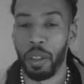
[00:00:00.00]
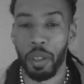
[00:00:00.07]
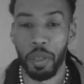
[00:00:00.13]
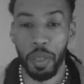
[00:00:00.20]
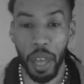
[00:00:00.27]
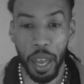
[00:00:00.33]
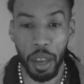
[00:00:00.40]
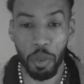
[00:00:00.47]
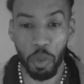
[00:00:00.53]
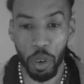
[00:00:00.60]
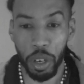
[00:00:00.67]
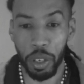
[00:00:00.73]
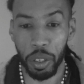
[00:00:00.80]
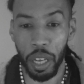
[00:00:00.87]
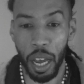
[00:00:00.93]
they
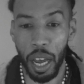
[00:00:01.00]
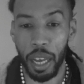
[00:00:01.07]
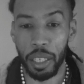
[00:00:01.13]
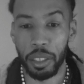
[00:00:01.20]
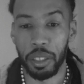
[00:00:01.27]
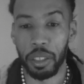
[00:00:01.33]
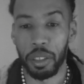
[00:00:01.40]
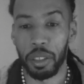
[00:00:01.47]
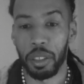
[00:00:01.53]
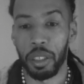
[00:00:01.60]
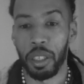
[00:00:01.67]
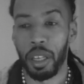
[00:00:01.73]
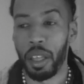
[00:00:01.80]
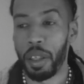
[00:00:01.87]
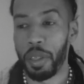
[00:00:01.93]
realize
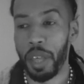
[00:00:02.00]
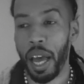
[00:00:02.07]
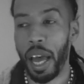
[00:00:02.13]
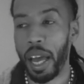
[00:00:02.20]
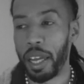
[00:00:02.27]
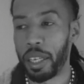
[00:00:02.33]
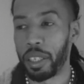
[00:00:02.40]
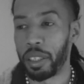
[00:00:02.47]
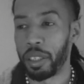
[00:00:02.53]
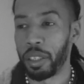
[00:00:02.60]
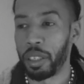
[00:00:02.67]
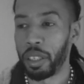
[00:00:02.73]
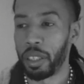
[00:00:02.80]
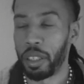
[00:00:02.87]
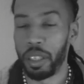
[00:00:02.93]
that
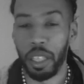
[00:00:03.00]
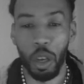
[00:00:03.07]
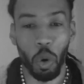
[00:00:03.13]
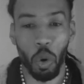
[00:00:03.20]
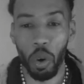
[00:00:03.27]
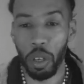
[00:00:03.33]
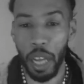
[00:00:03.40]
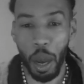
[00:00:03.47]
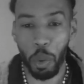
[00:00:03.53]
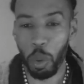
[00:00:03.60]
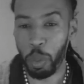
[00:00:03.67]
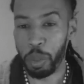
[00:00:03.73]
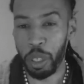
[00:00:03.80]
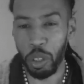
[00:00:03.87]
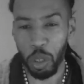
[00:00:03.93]
the, all that will
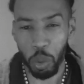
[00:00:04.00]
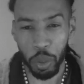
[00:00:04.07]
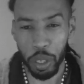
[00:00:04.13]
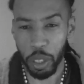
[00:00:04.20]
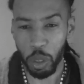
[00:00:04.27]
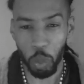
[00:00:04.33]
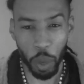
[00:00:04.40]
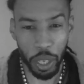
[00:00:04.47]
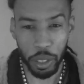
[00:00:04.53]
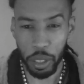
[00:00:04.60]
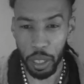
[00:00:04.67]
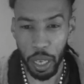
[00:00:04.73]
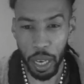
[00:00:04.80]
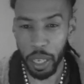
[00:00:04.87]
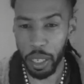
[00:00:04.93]
be doing is wasting
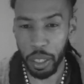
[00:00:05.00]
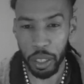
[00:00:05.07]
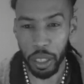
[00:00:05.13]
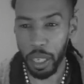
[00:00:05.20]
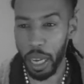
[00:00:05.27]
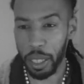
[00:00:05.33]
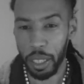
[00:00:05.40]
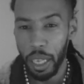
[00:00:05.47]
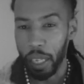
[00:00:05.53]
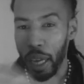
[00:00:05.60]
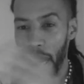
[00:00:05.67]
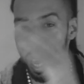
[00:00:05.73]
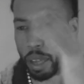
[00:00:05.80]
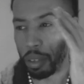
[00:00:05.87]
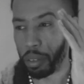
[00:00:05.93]
the energy that they
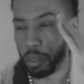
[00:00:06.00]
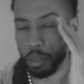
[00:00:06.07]
got